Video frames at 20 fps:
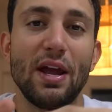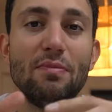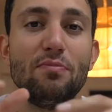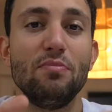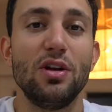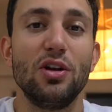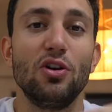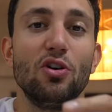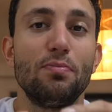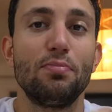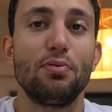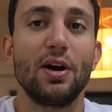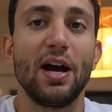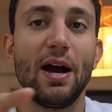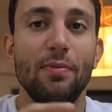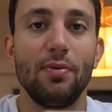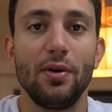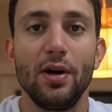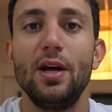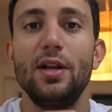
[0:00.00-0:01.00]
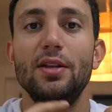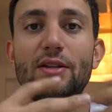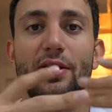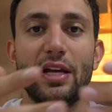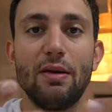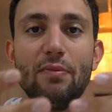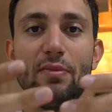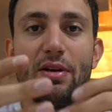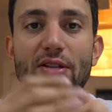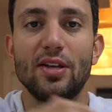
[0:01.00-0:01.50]
meal prep to
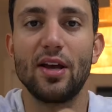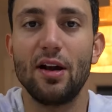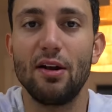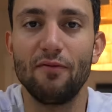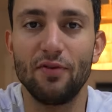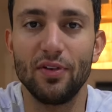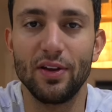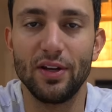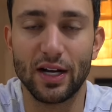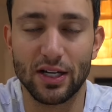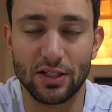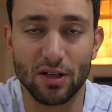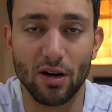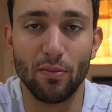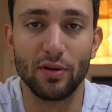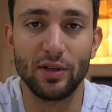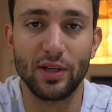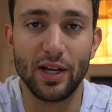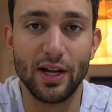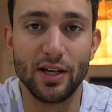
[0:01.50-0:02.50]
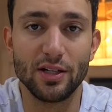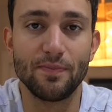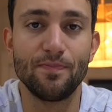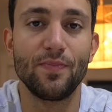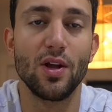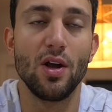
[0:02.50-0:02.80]
get me set up for the next couple days.